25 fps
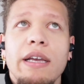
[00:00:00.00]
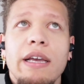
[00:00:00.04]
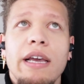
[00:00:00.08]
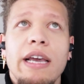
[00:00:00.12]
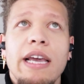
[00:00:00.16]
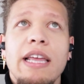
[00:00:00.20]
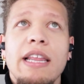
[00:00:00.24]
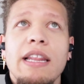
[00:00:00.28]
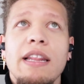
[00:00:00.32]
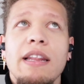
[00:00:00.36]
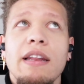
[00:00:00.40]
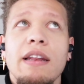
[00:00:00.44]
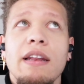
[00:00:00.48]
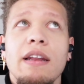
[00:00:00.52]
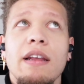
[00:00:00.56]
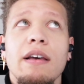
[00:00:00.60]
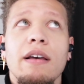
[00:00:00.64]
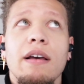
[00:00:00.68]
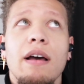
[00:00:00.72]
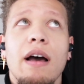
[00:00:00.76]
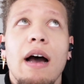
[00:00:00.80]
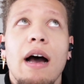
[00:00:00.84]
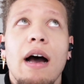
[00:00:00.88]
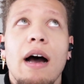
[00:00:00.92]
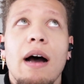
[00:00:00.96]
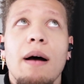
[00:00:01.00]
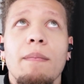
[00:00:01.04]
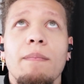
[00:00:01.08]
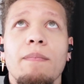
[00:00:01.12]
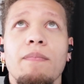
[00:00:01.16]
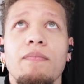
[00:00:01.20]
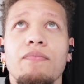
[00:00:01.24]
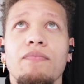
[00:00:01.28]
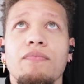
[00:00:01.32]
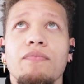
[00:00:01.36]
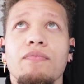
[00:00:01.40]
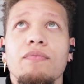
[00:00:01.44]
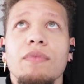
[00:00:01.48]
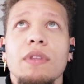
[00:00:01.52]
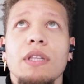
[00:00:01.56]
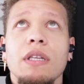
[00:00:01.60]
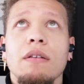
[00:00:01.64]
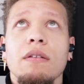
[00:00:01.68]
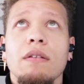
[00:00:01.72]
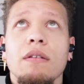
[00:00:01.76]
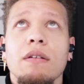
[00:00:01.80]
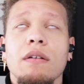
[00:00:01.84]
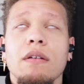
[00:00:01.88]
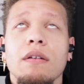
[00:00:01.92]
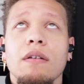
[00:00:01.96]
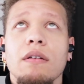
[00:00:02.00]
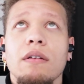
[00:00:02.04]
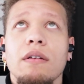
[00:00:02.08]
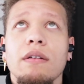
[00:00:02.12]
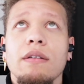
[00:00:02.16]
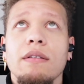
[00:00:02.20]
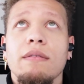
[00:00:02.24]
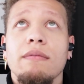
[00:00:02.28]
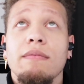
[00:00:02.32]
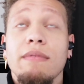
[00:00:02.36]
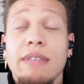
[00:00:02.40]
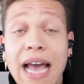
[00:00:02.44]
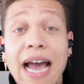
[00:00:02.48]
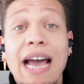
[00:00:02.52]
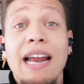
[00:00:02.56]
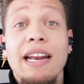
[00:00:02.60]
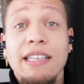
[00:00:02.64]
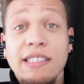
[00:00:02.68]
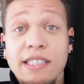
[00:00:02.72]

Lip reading: And that